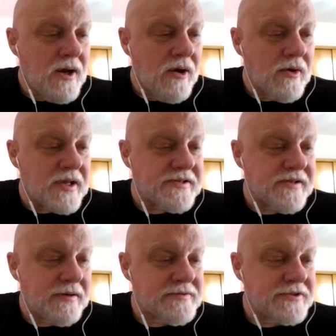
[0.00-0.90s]
Okay, so
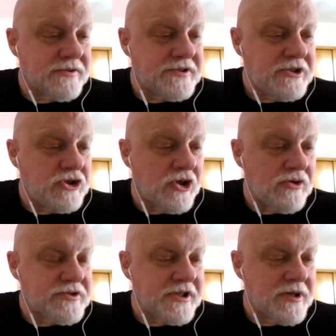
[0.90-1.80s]
that was
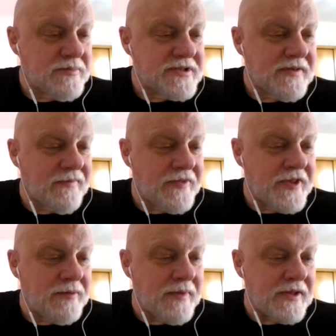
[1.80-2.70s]
Do-Si-Dos. And number 7,
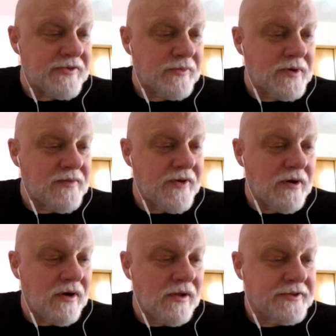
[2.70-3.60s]
Thin Mints, one of your
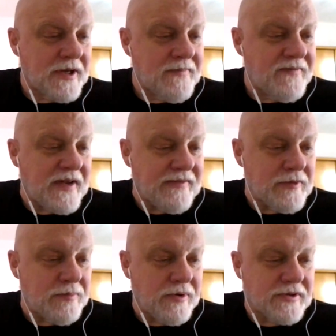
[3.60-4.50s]
all-time
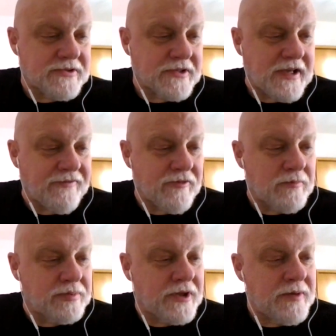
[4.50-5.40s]
favorite books. Okay, from
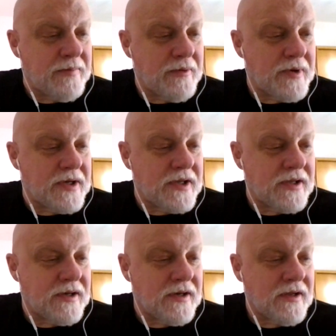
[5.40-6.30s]
Blood
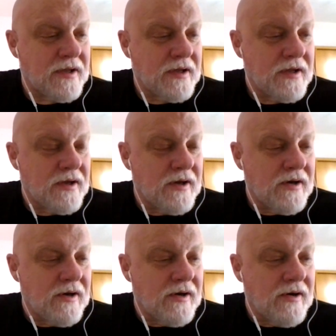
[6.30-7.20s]
Meridian
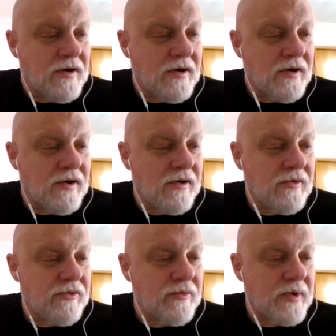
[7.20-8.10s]
all
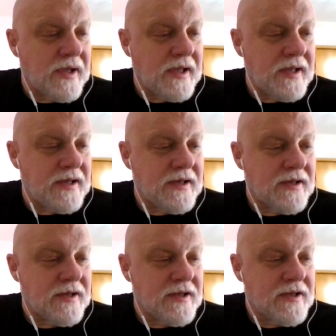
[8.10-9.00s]
the way
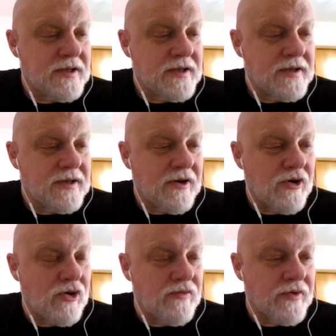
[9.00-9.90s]

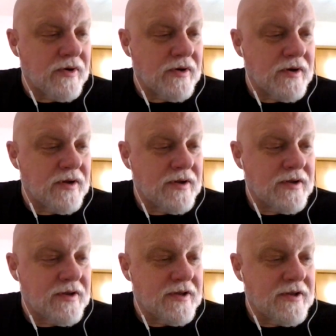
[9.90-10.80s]
over
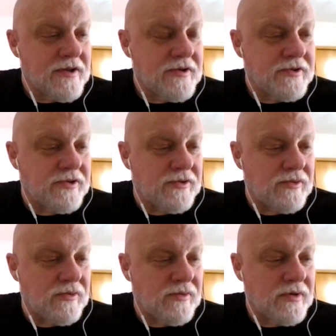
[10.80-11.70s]

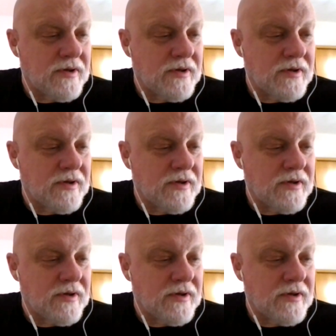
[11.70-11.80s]
to